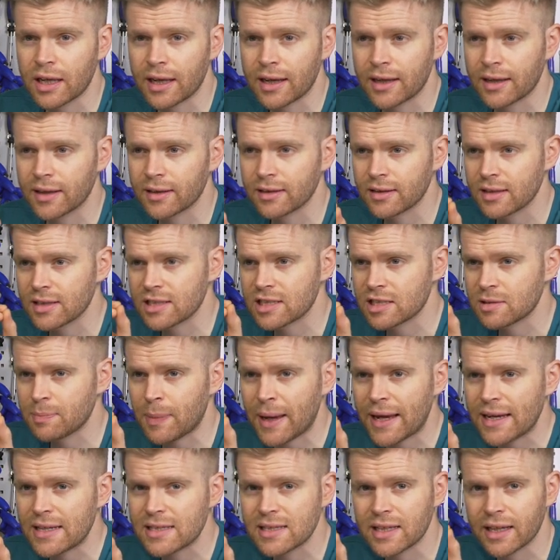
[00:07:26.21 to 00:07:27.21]
and the
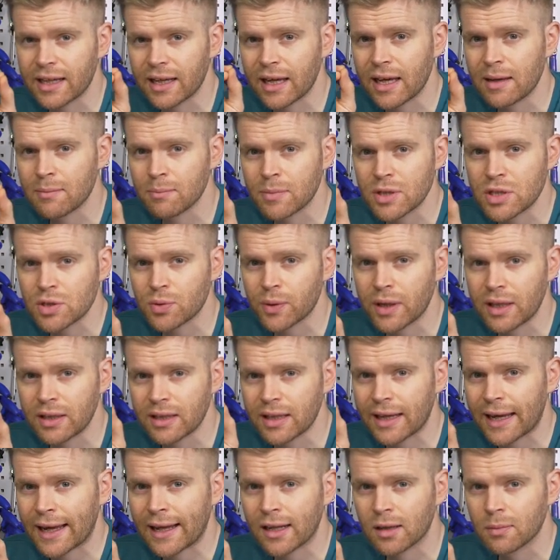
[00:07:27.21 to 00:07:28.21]
spacing in between
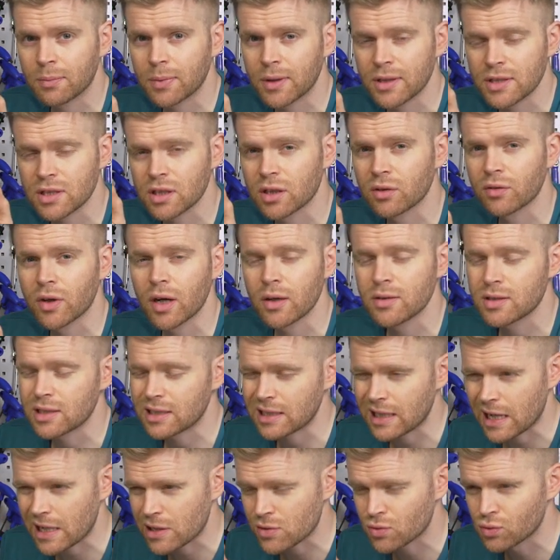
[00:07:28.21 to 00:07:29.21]
the calipers and the
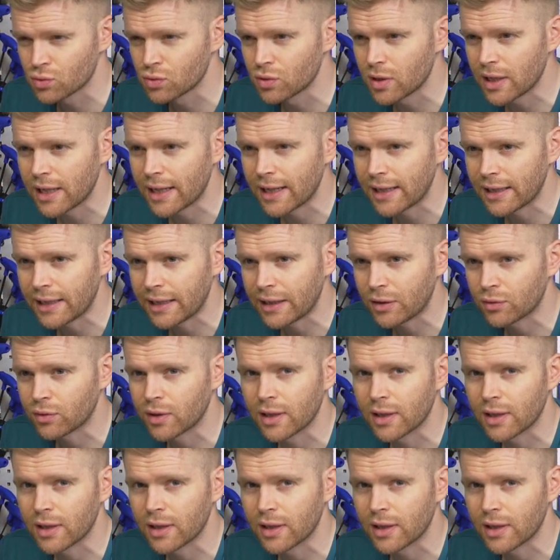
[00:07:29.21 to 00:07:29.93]
rotors is really,